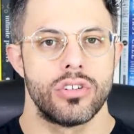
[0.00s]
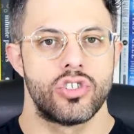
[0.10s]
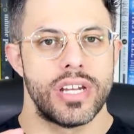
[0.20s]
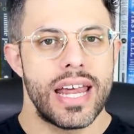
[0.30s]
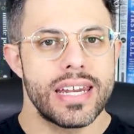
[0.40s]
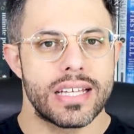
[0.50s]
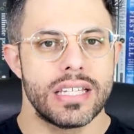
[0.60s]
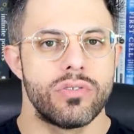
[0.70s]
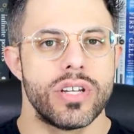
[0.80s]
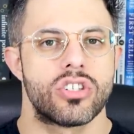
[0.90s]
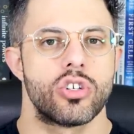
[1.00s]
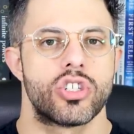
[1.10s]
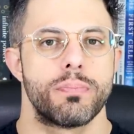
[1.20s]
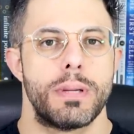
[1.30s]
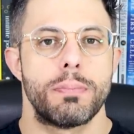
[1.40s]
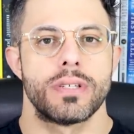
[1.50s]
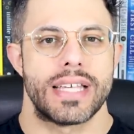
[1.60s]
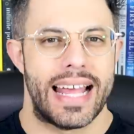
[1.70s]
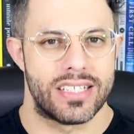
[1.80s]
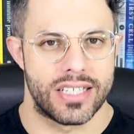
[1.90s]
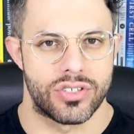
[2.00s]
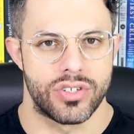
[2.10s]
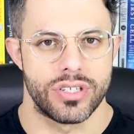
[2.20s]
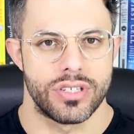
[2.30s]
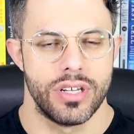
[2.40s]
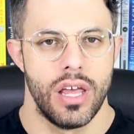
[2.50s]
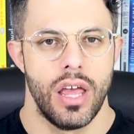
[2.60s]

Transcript: genetically researching people's ancestries,